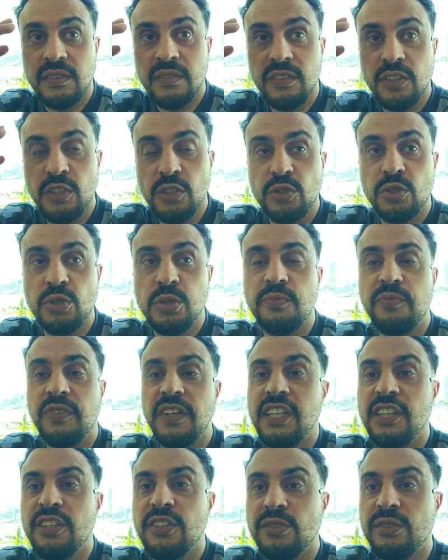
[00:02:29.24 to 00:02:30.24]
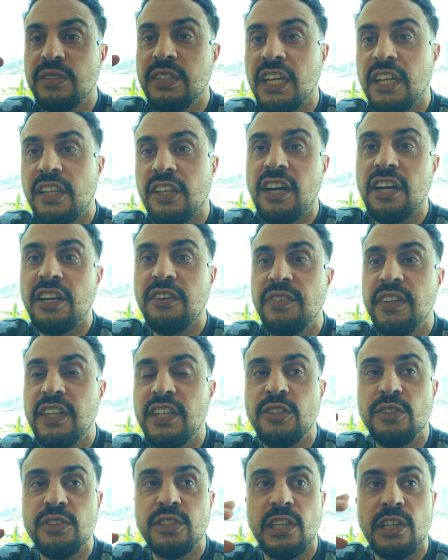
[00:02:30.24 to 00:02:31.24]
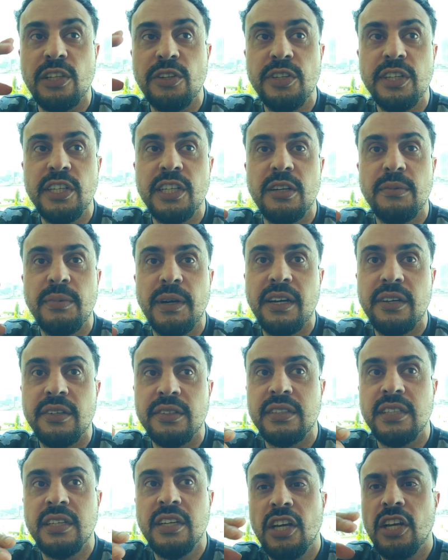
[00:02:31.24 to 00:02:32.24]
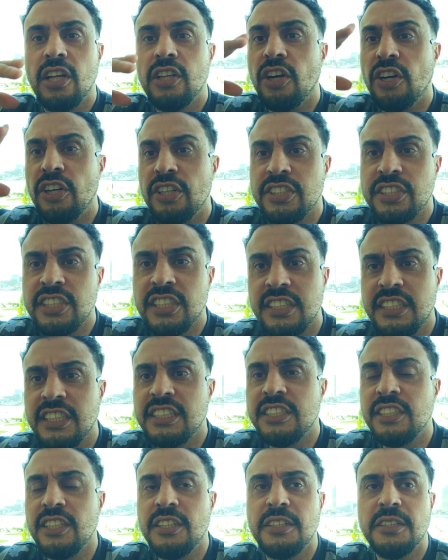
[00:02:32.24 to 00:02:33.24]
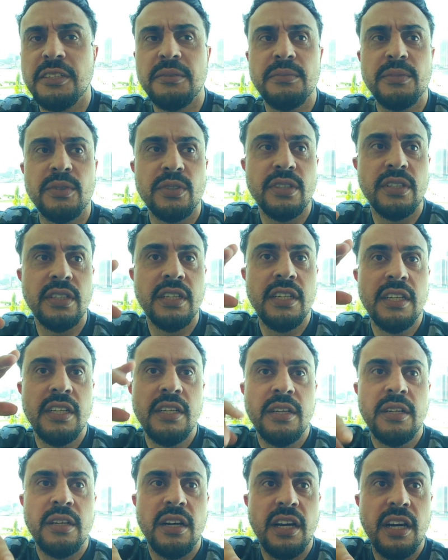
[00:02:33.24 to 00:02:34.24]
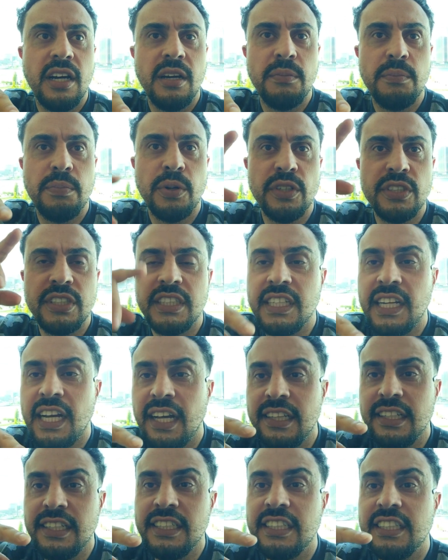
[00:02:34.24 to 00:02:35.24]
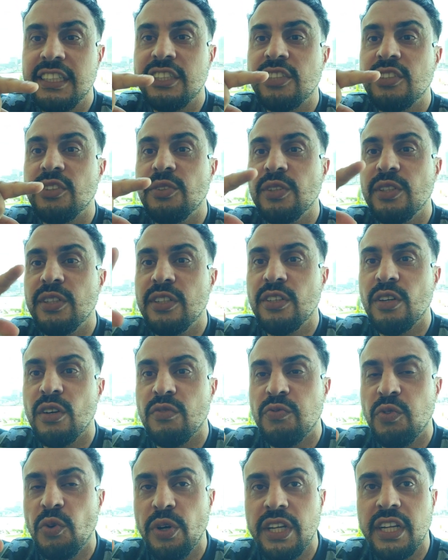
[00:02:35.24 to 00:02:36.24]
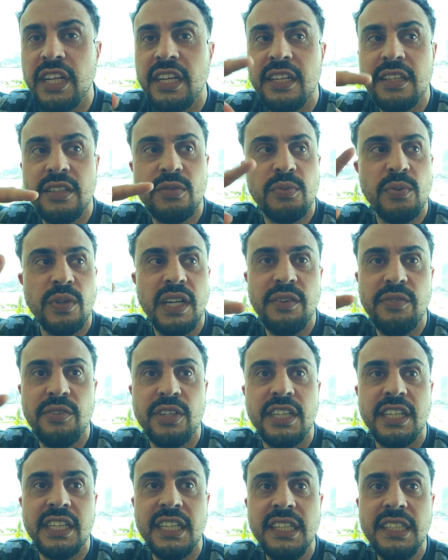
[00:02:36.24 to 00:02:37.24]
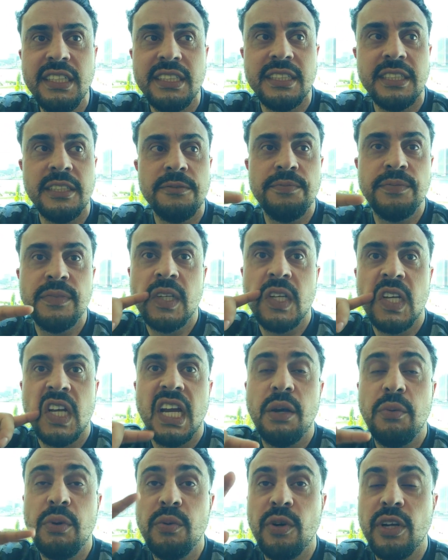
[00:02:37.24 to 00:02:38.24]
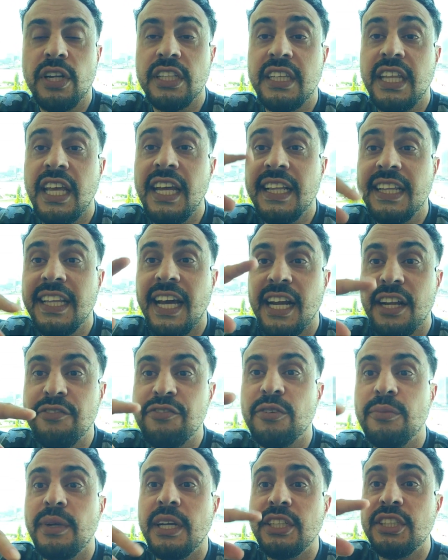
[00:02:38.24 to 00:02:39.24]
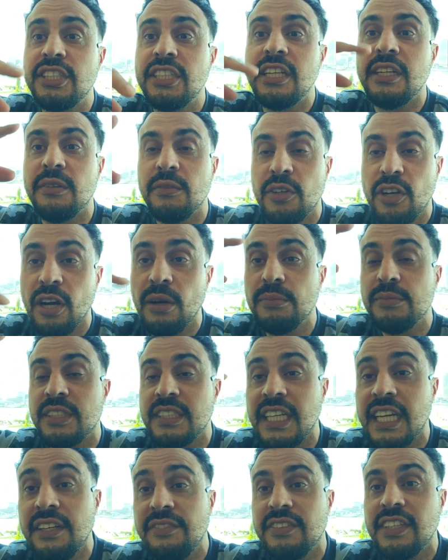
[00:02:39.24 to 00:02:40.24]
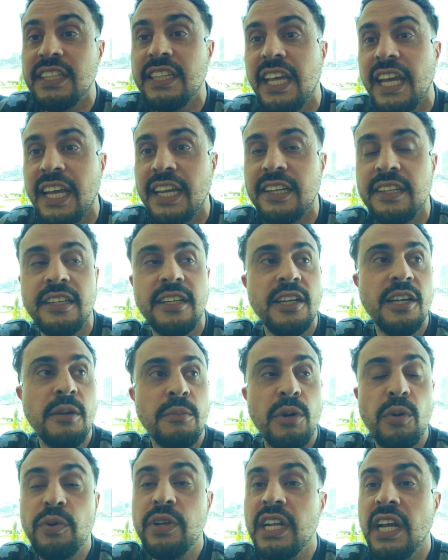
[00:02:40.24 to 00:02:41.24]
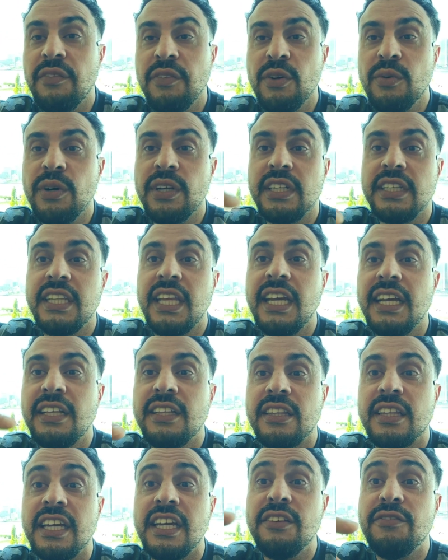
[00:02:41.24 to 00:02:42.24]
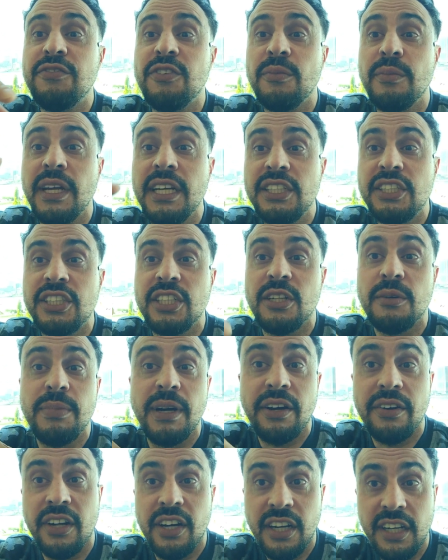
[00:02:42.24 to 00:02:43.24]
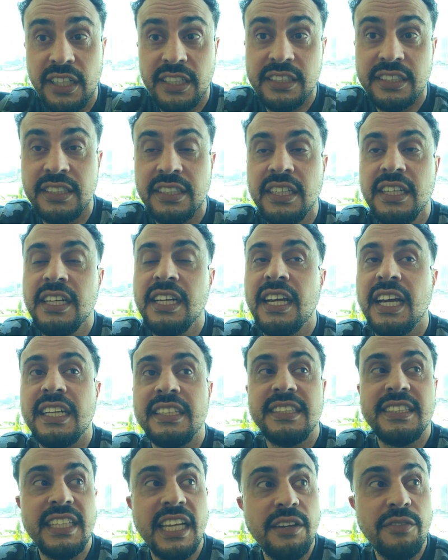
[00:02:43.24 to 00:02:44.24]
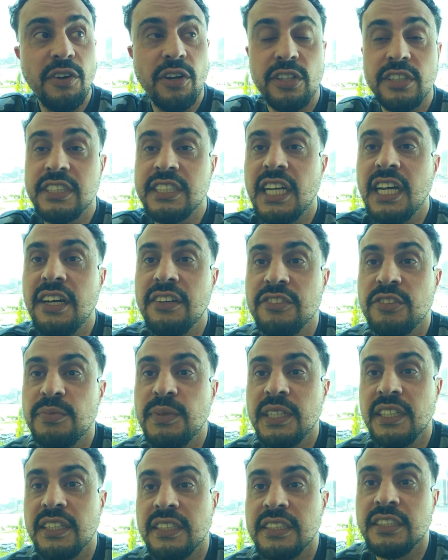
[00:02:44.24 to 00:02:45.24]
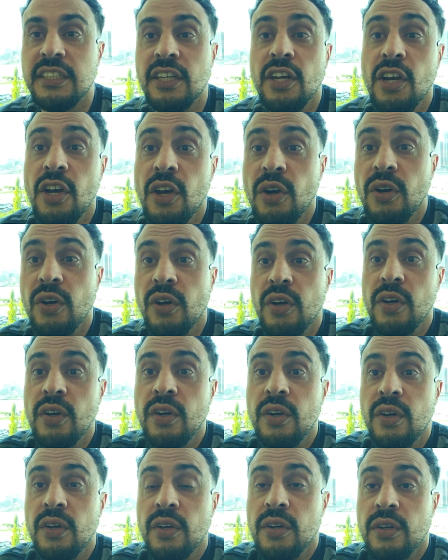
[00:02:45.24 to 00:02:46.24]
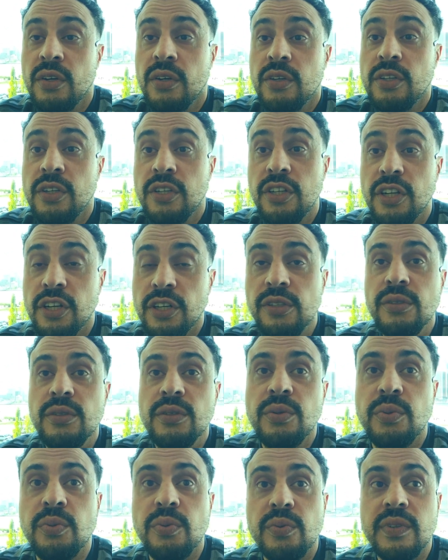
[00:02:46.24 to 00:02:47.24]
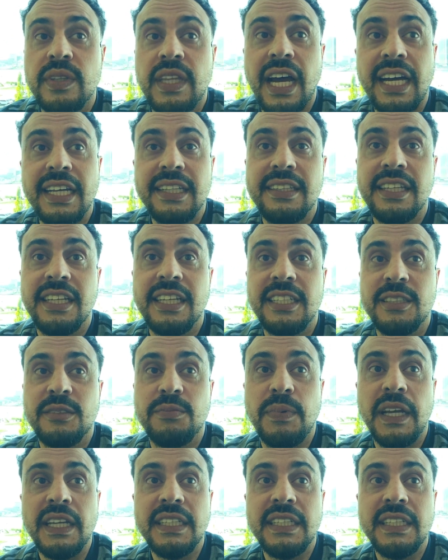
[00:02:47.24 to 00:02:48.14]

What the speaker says: videos, TikTok videos, learning about narcissism or personality disorder, avoidance, whatever it is. And we want to take that information and come save the day. But we never want to take the information about us and save ourselves because, that is